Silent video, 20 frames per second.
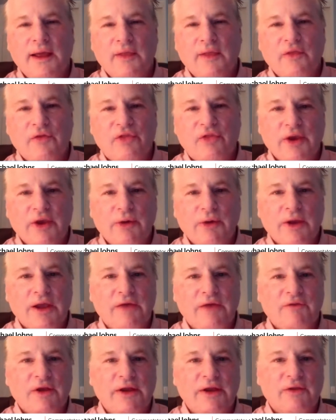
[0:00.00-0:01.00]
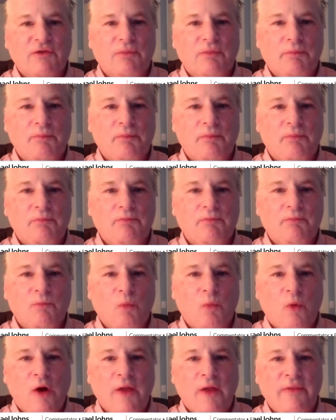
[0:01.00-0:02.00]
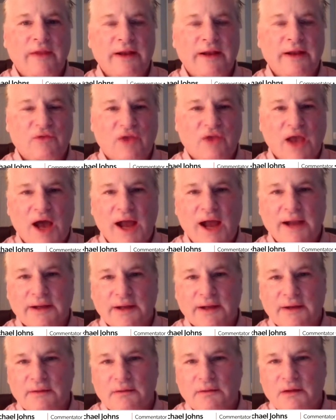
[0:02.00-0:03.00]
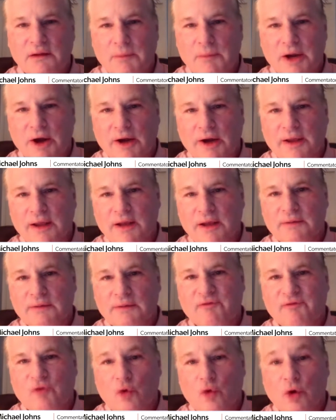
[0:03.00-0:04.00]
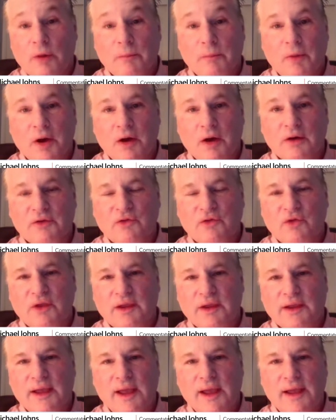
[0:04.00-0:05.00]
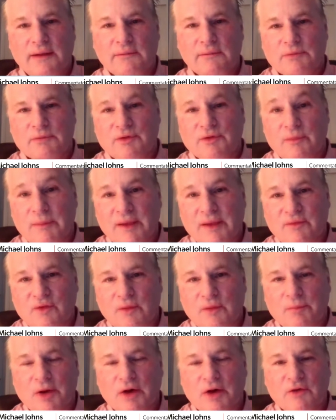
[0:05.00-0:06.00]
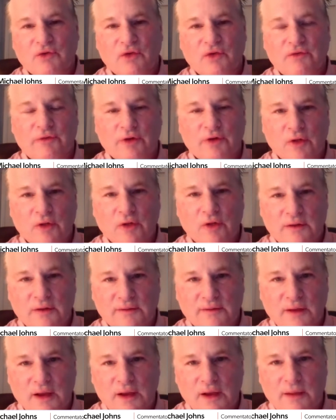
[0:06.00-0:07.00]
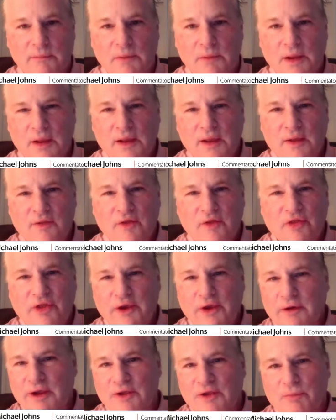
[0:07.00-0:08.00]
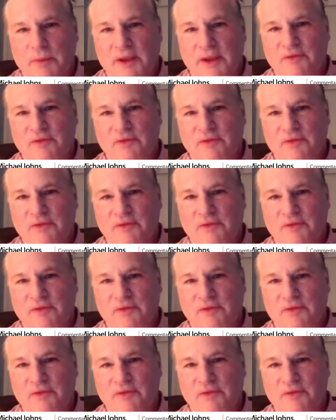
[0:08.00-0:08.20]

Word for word: And the theory of it is one that has guided American foreign policy and domestic policy for a long time. The theory is